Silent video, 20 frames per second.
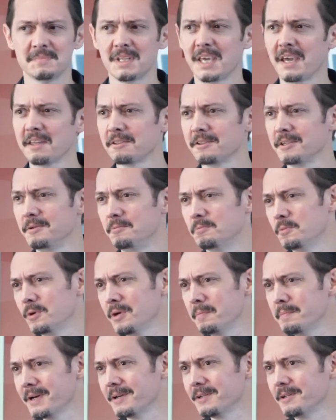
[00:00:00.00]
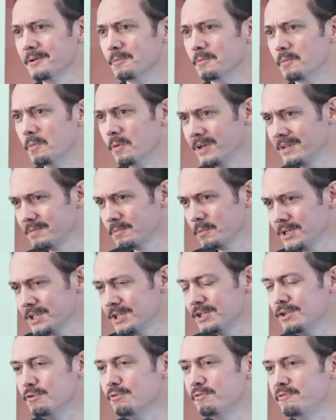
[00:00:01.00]
Kathleen, what about you? What, what
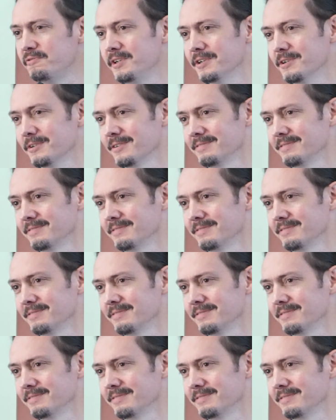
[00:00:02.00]
do you fear?